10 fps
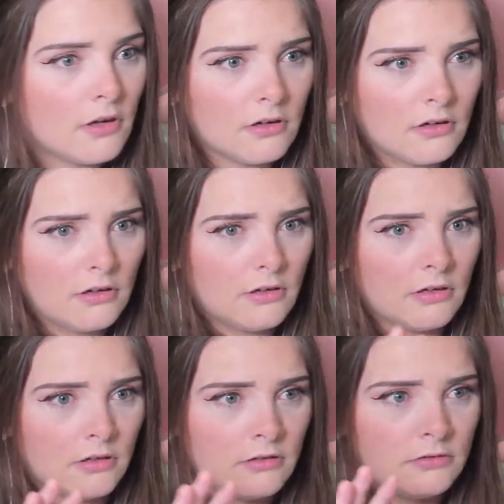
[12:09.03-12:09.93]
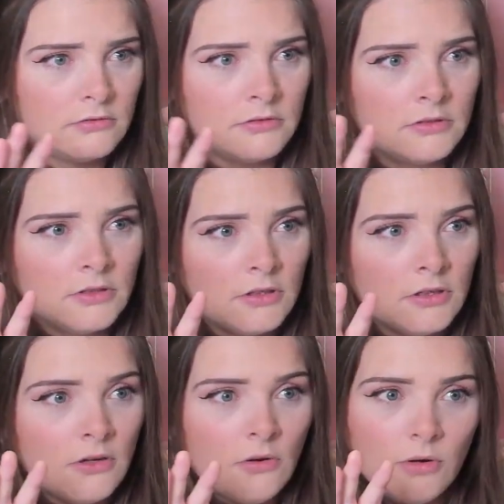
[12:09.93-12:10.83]
Oh!
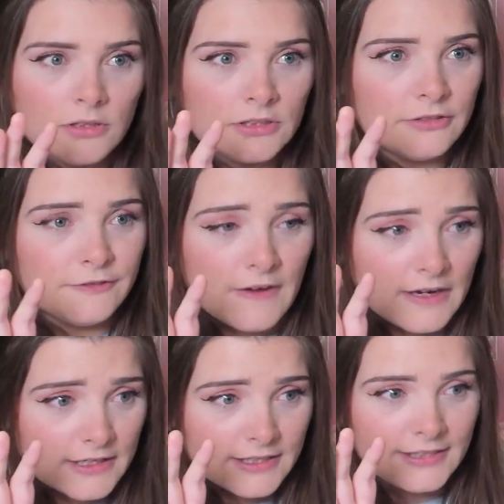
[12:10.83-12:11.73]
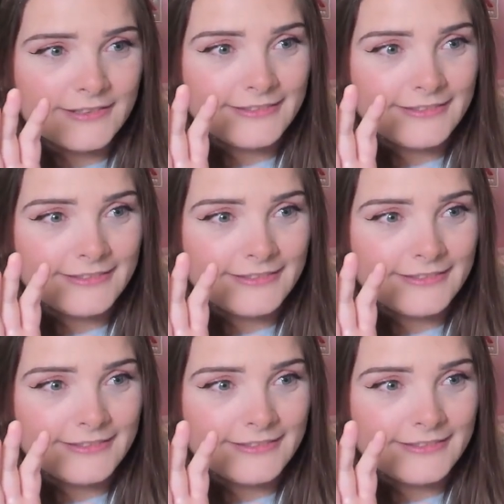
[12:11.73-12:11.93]
What the fuck?